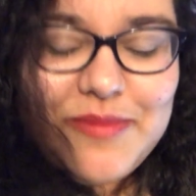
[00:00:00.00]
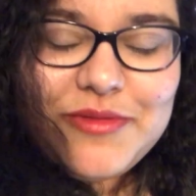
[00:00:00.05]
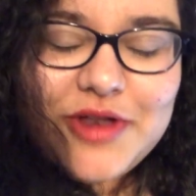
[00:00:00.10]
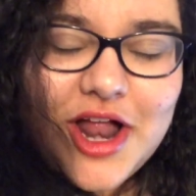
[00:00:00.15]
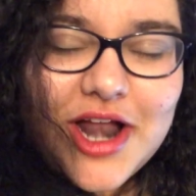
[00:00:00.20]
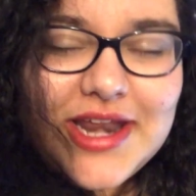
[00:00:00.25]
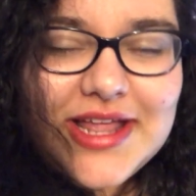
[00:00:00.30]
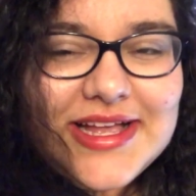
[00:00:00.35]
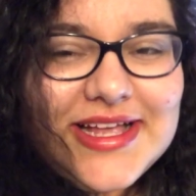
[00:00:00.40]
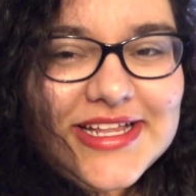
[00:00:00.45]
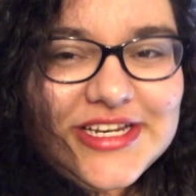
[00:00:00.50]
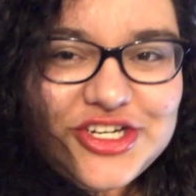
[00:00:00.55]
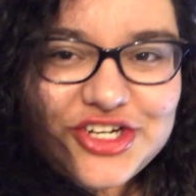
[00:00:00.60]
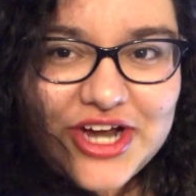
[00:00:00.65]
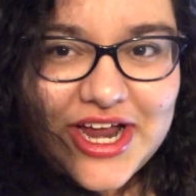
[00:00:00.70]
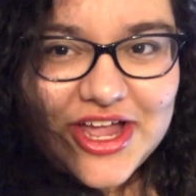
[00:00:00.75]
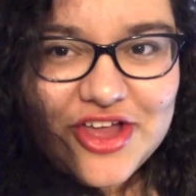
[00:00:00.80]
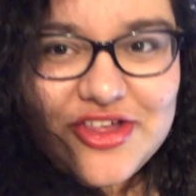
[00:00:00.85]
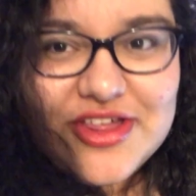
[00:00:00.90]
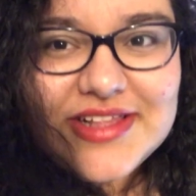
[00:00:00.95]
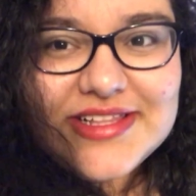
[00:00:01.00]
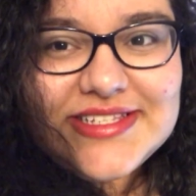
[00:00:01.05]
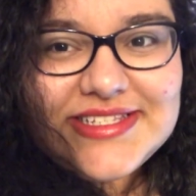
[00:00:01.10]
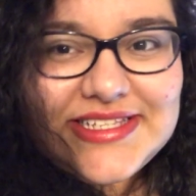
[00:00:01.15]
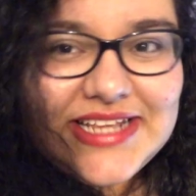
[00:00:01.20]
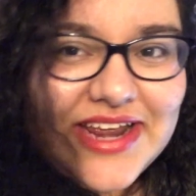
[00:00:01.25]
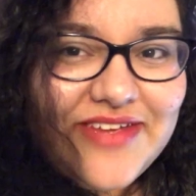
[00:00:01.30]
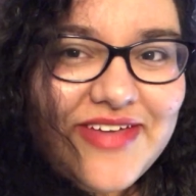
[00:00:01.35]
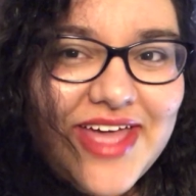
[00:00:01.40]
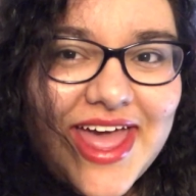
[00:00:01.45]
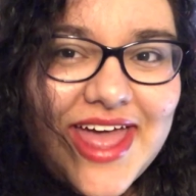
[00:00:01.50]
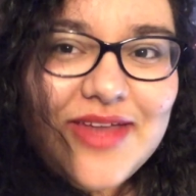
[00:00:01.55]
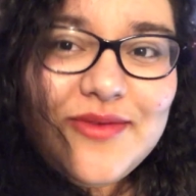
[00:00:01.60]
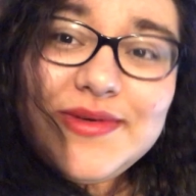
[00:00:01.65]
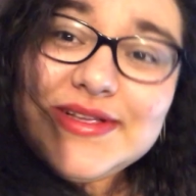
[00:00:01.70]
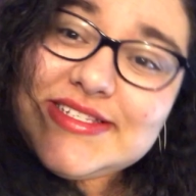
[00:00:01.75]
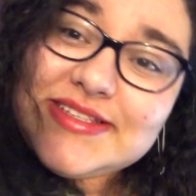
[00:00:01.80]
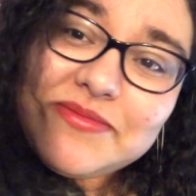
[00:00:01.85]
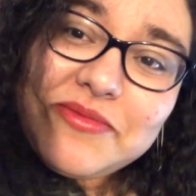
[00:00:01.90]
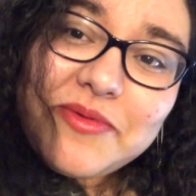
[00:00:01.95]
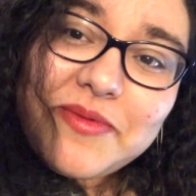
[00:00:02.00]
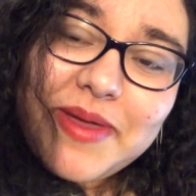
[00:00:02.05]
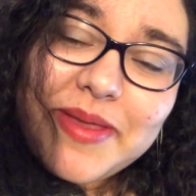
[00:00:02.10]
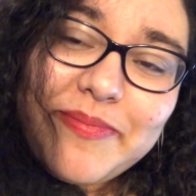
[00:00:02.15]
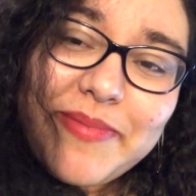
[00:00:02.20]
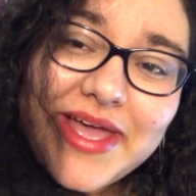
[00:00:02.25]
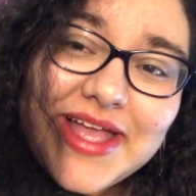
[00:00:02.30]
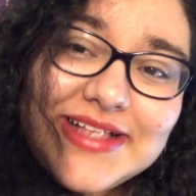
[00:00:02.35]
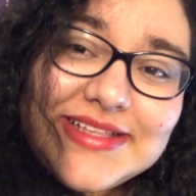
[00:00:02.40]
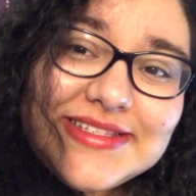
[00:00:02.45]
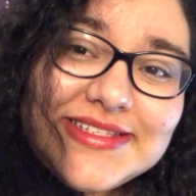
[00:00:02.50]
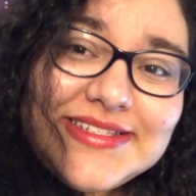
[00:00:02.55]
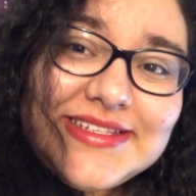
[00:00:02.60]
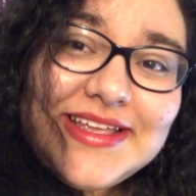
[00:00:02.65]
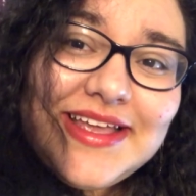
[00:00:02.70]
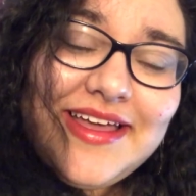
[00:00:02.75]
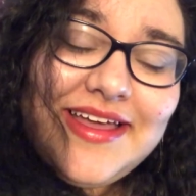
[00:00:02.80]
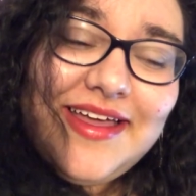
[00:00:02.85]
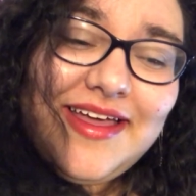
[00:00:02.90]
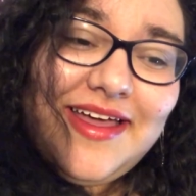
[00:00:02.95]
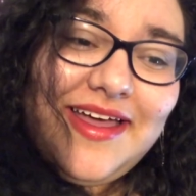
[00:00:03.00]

hypnotic interactions that I've had with some of my pets.